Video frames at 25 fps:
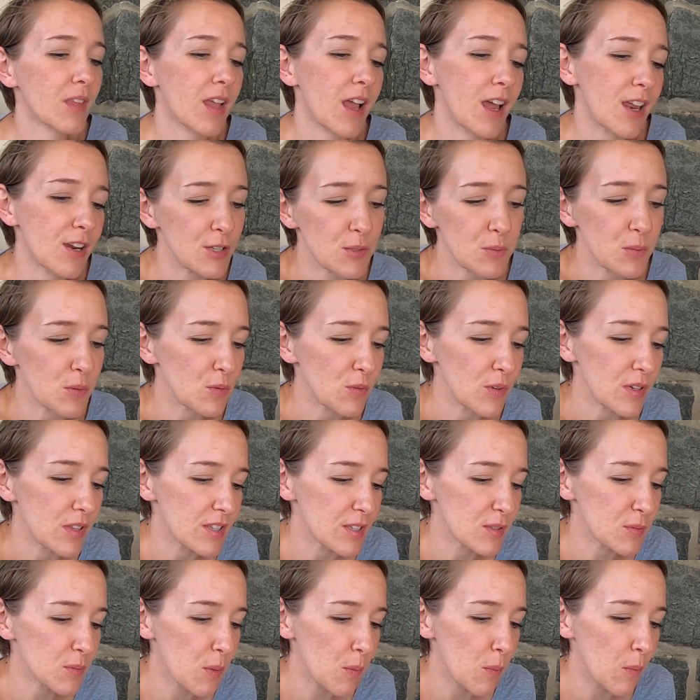I just want to read
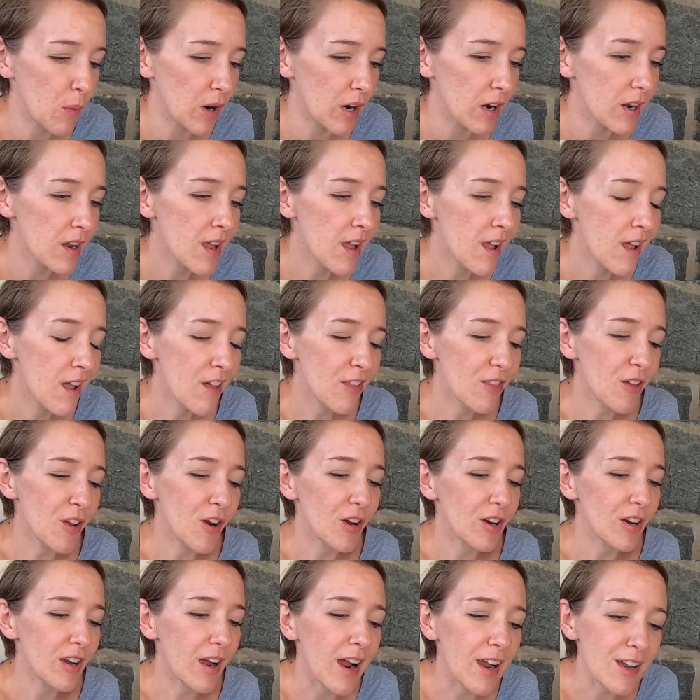this one more. There
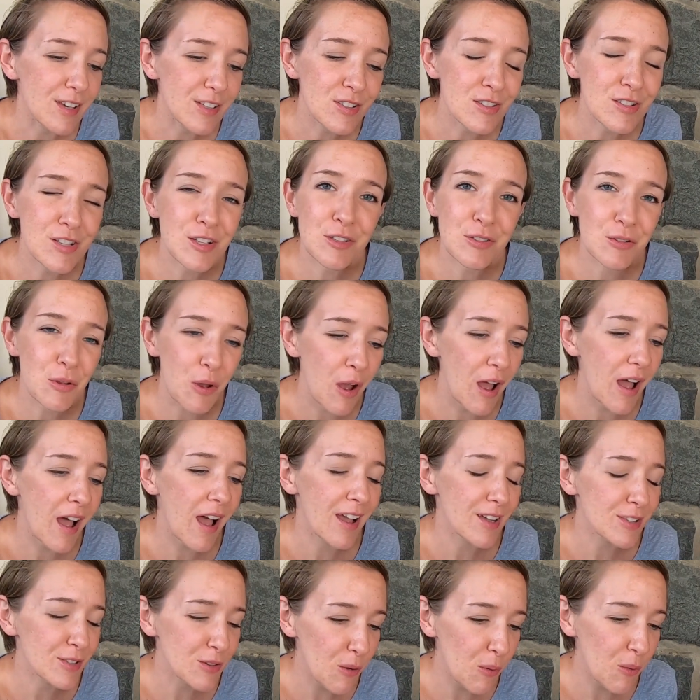are geysers
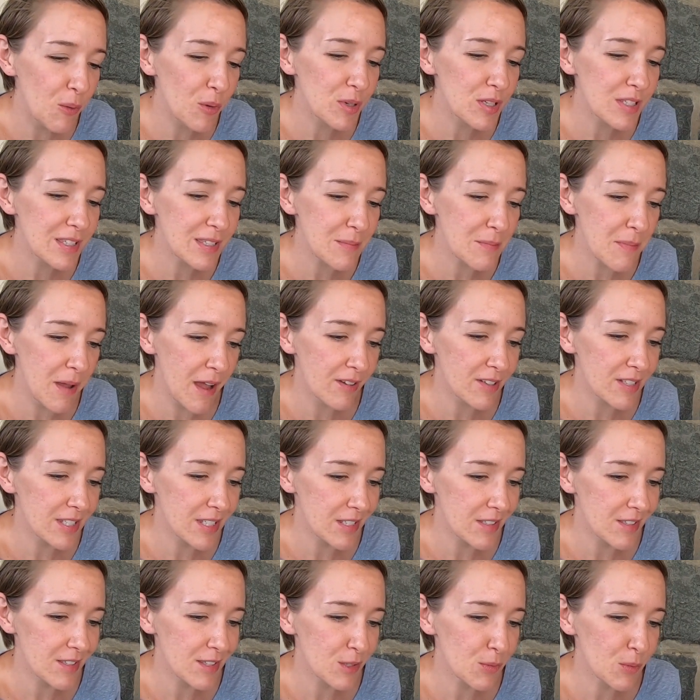as old as the
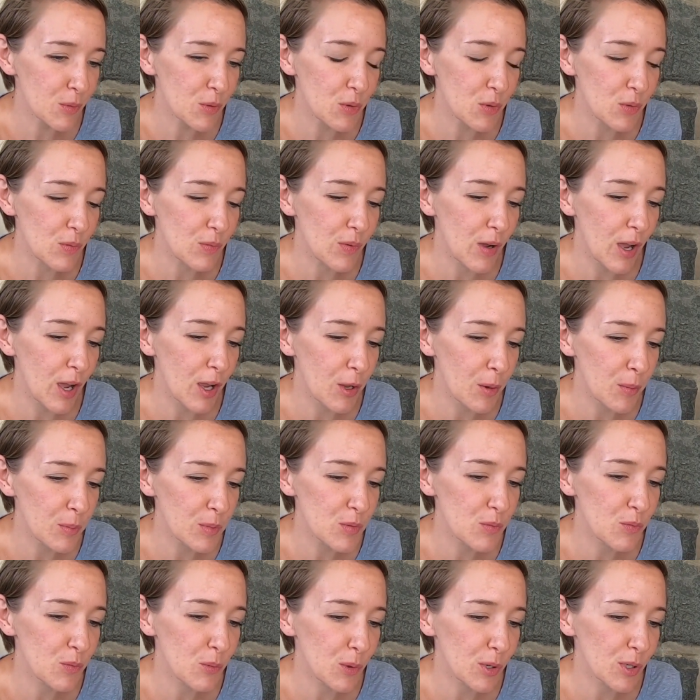mountains, with their
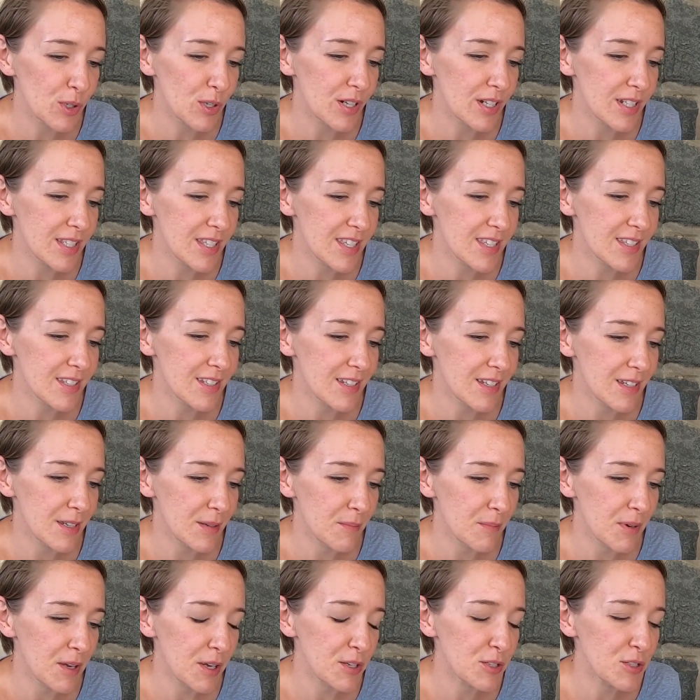volumes of water and
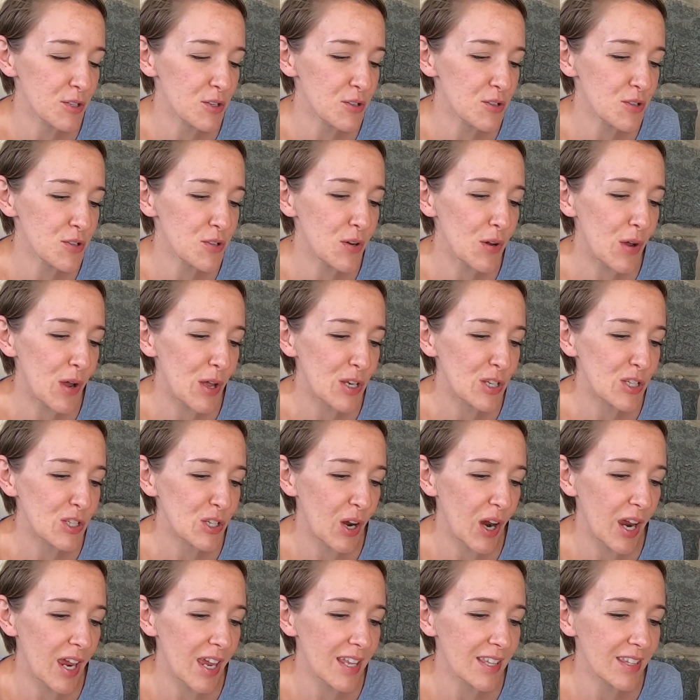steam, eternal and
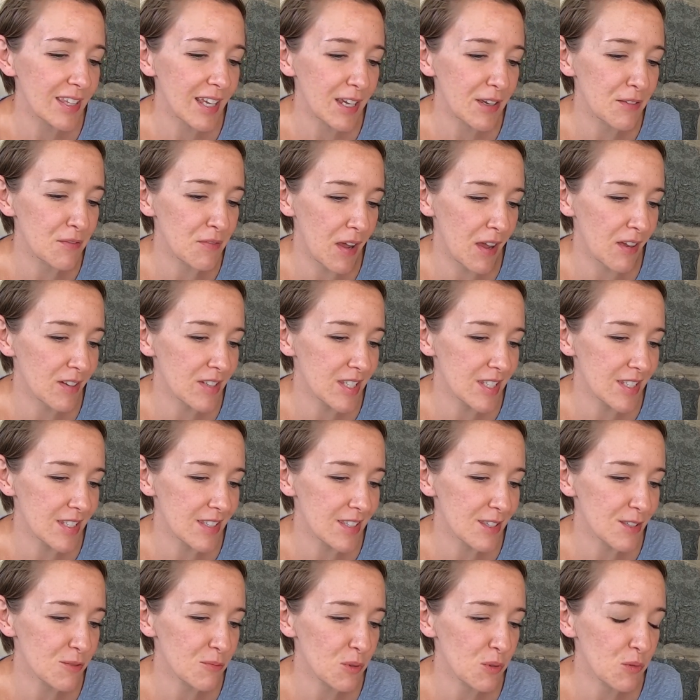giant like
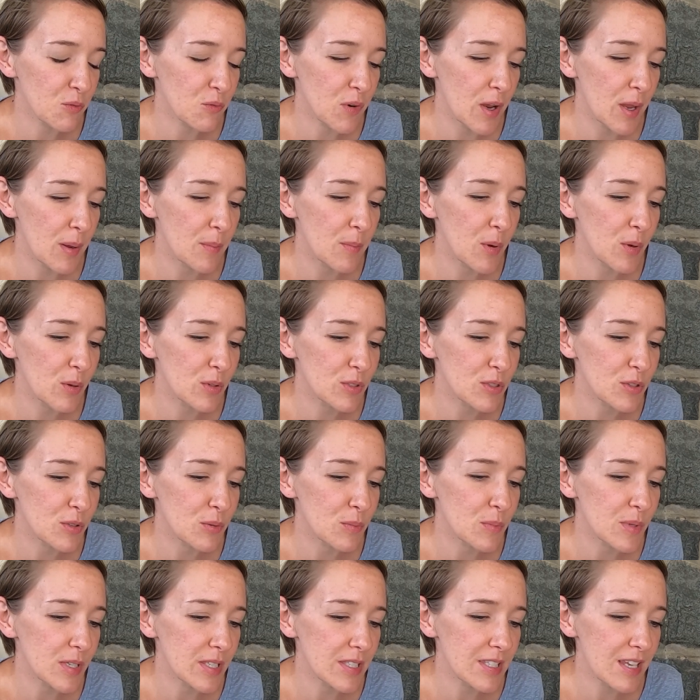fountains, with rainbows their
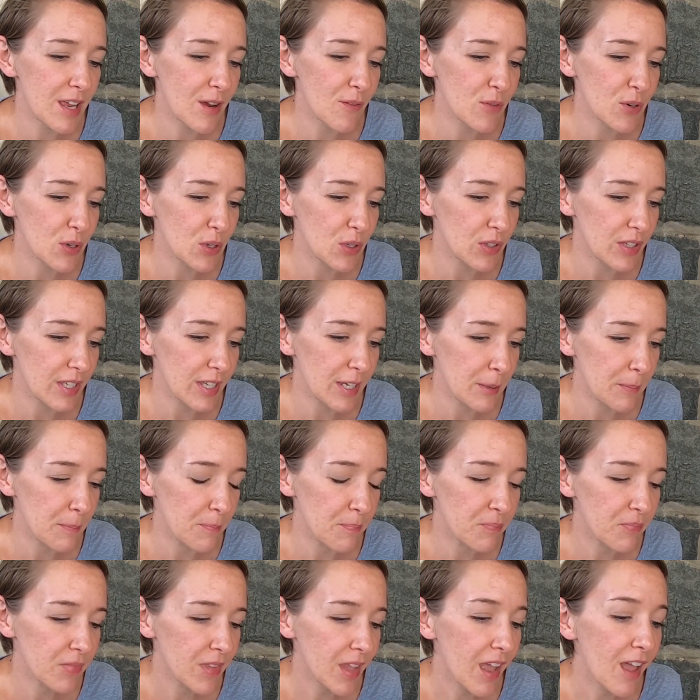mist ever gleam.